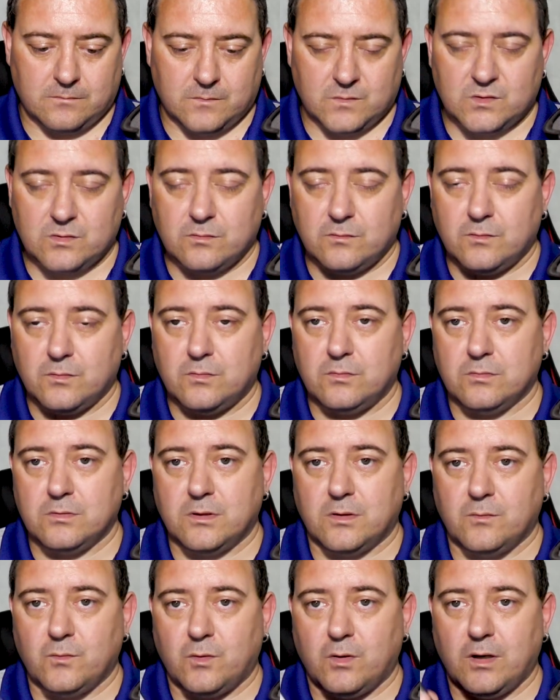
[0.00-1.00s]
So we'll go
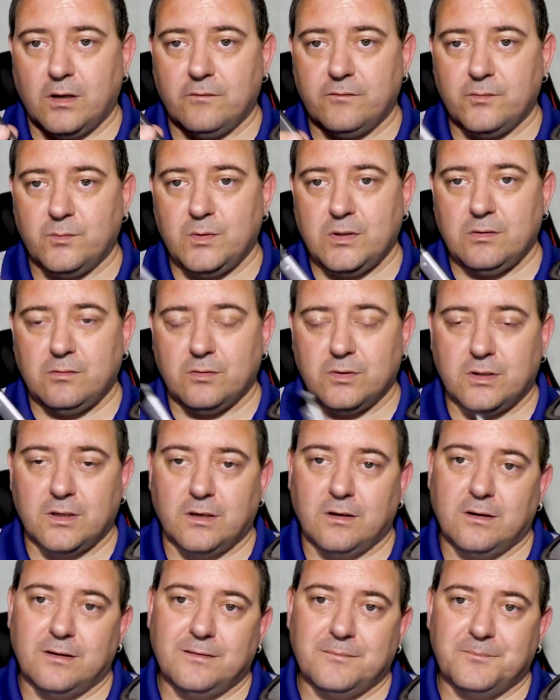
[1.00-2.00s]
down, we'll have a wee look
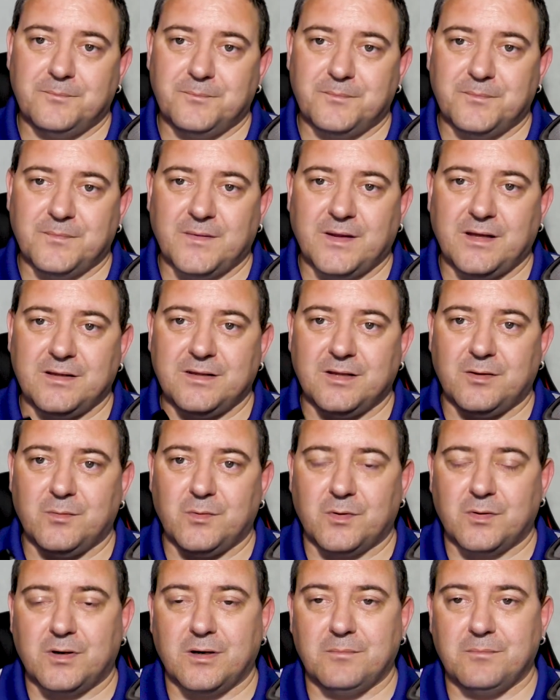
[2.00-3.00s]
at it, and then
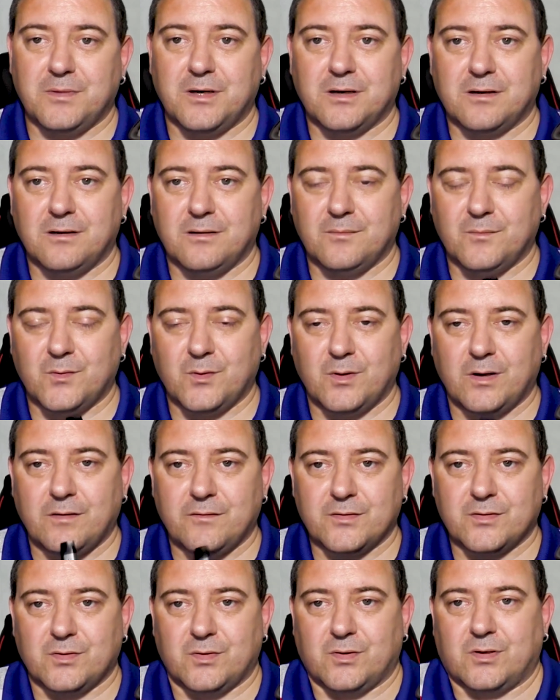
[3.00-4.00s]
we'll come back up and we'll have
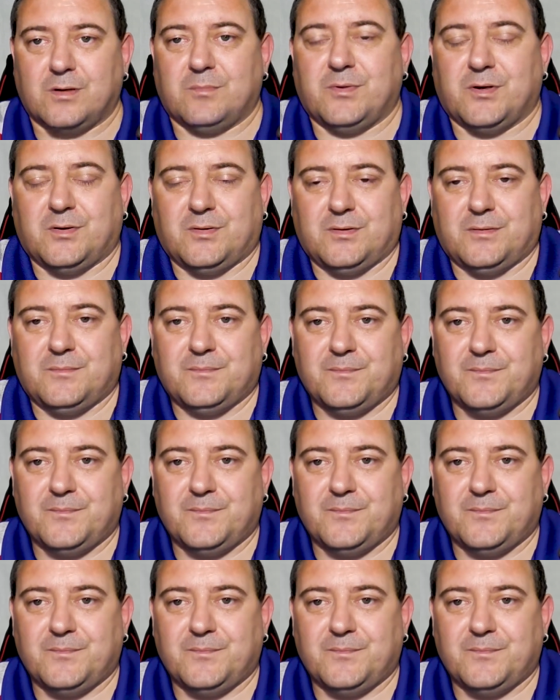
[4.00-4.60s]
a talk about it.